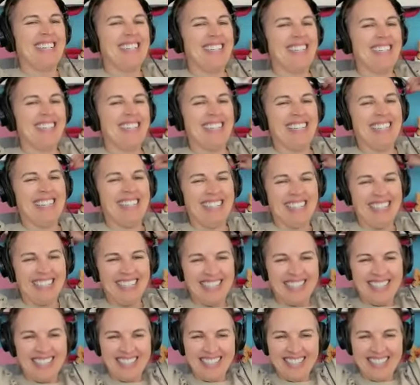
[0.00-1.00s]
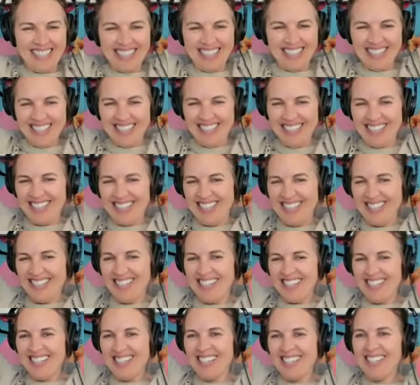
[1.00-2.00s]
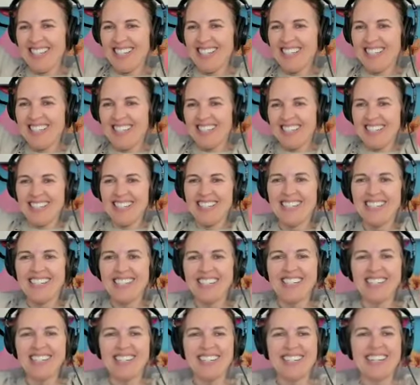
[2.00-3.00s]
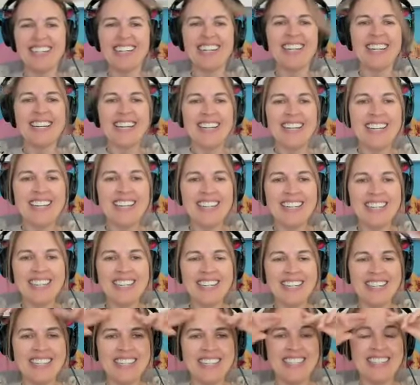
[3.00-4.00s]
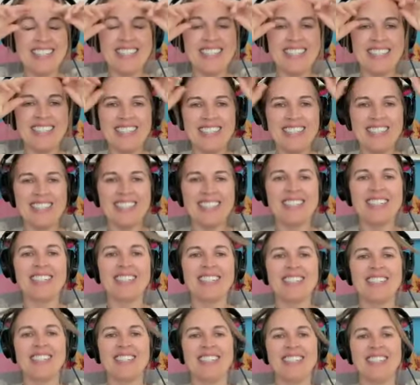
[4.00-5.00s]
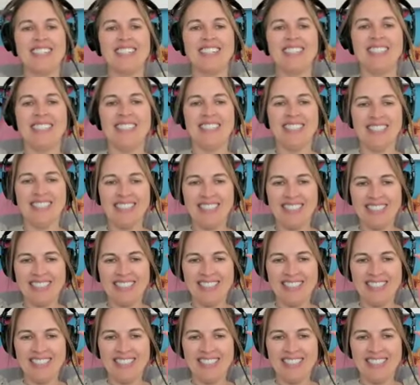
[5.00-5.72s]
This person isn't speaking.